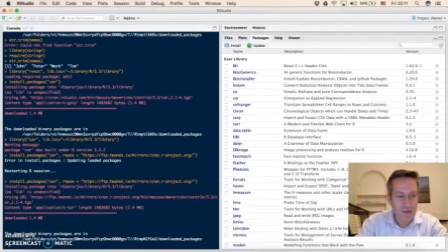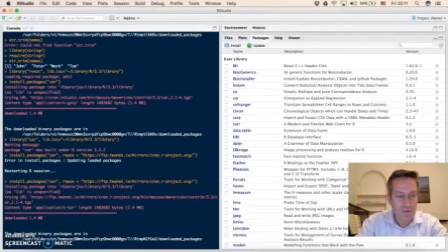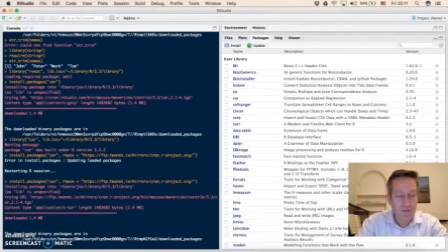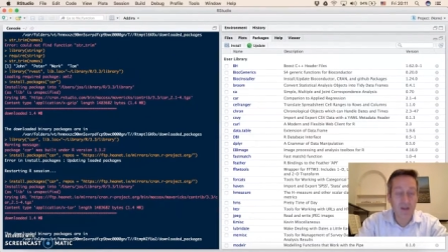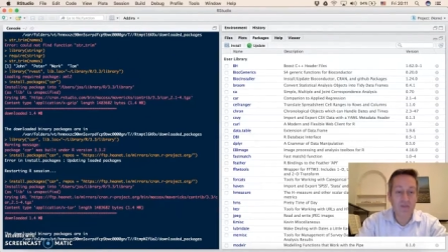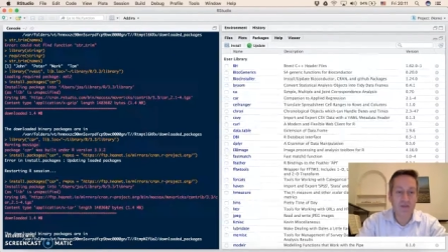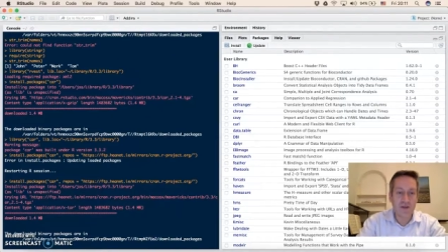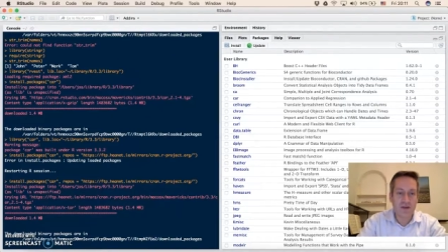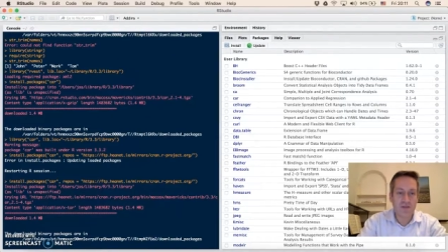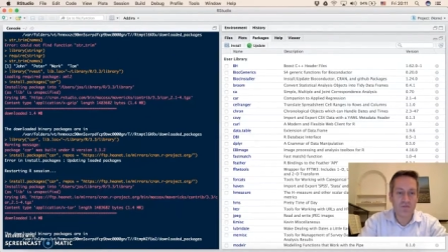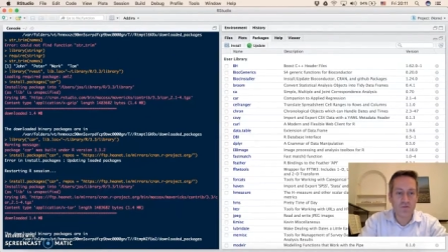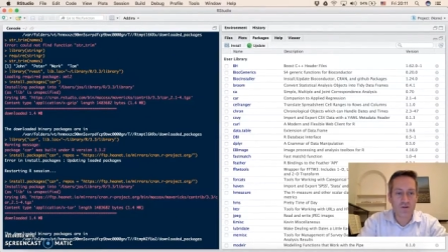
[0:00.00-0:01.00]
But anyway,
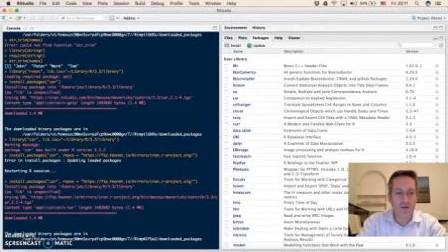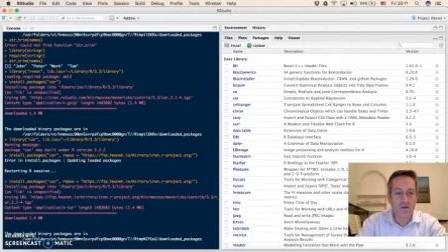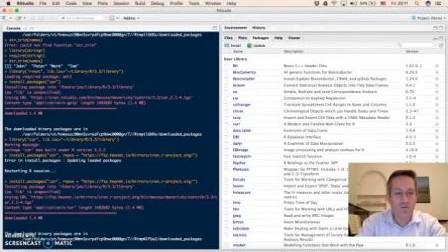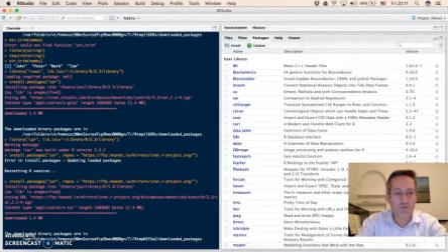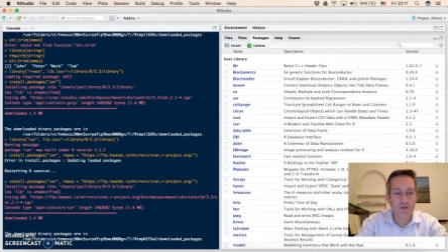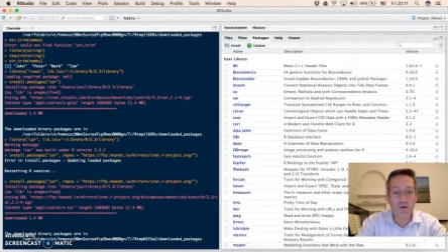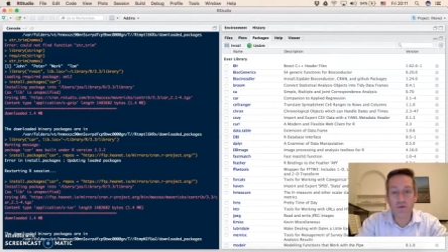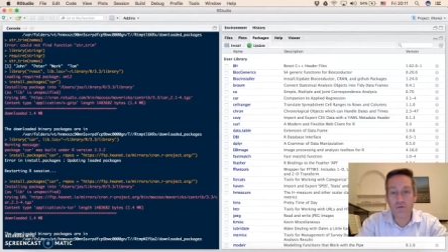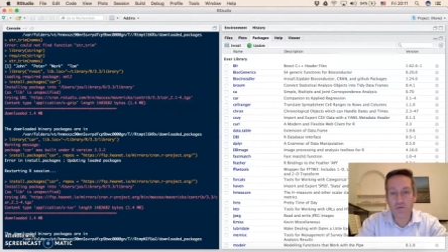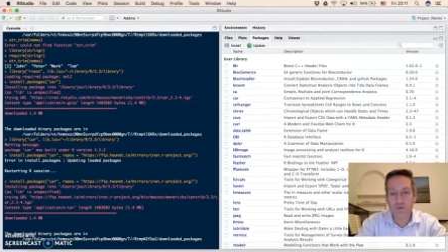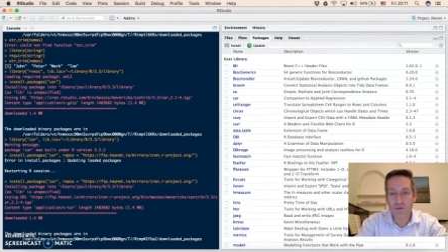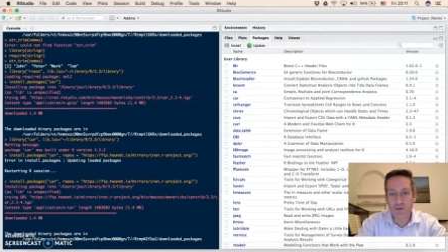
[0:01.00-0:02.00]
this works.
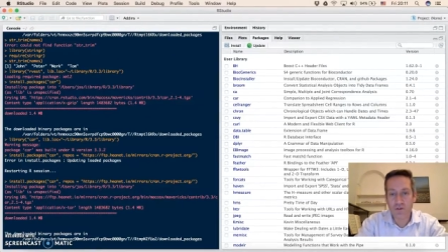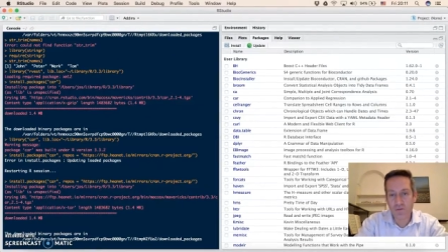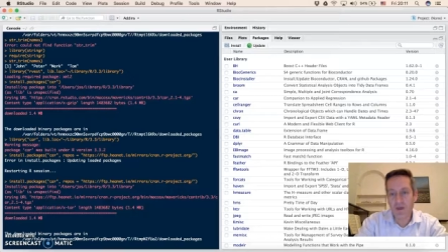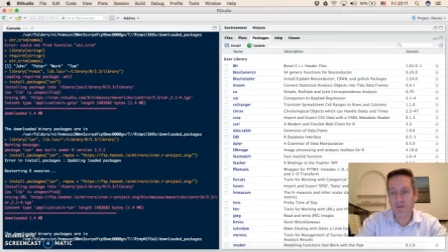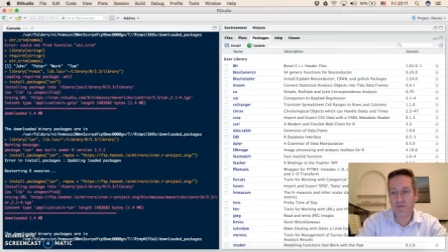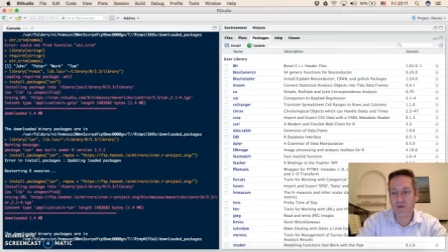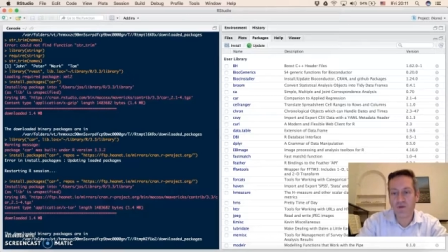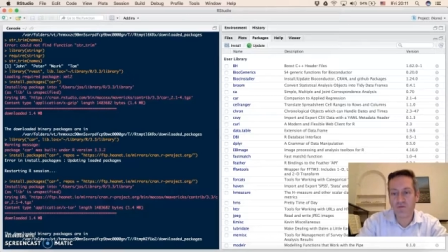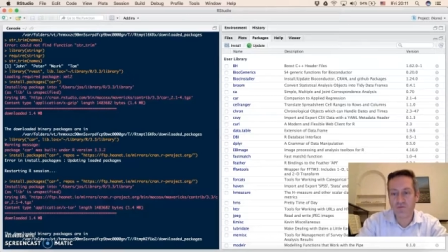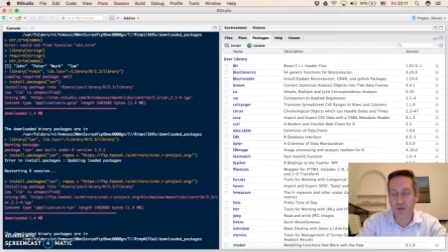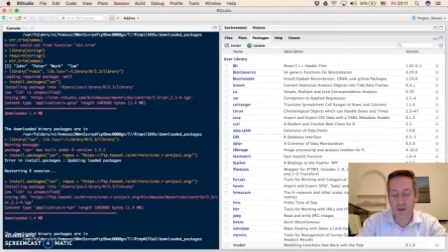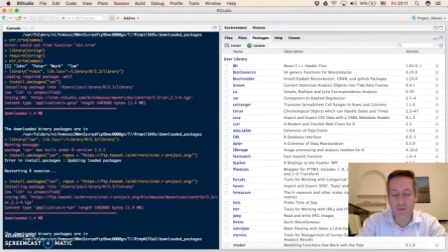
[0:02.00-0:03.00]
So sometimes you have
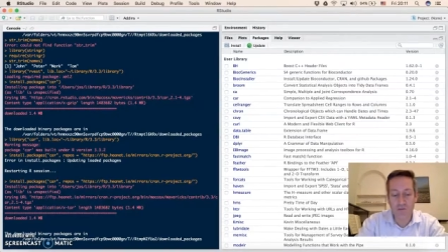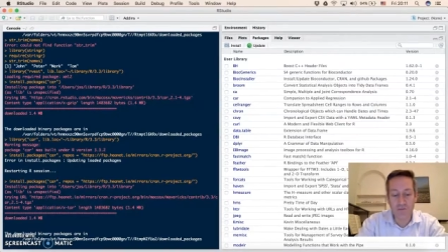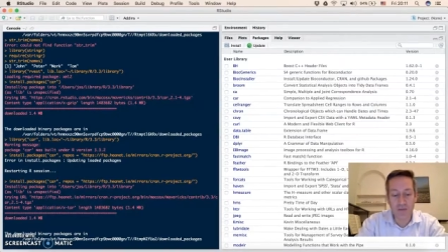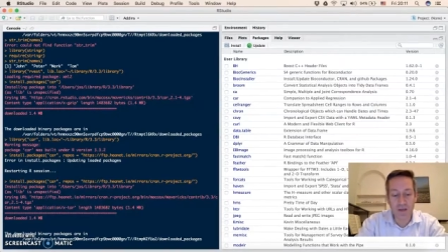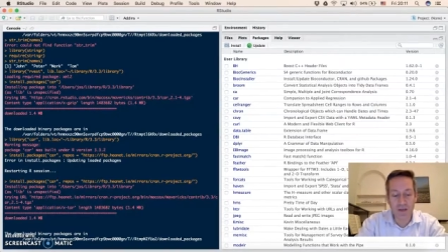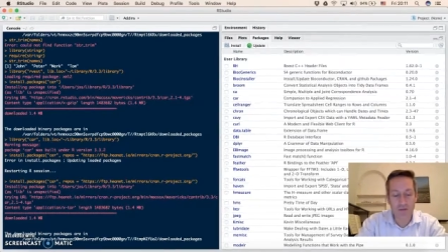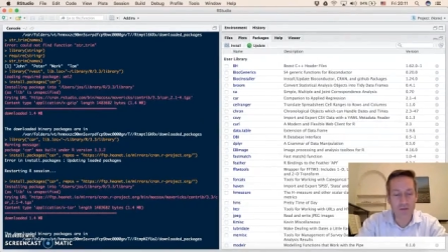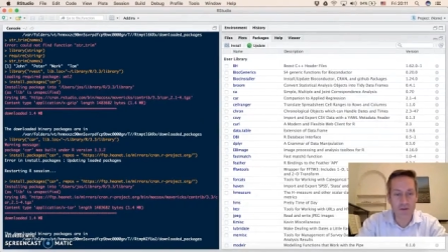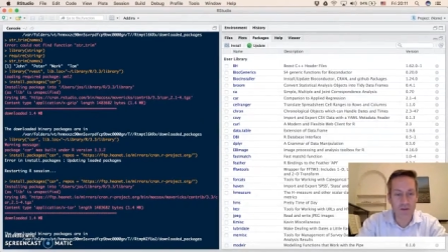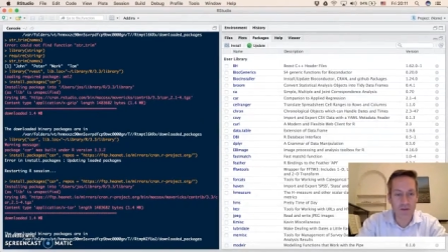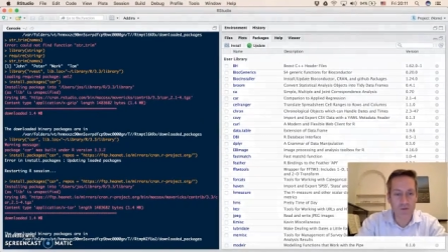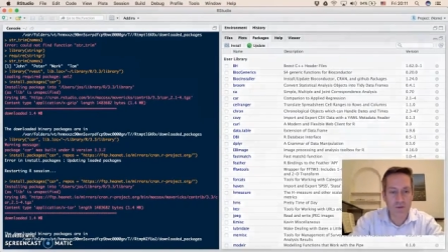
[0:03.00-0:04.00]
to be explicit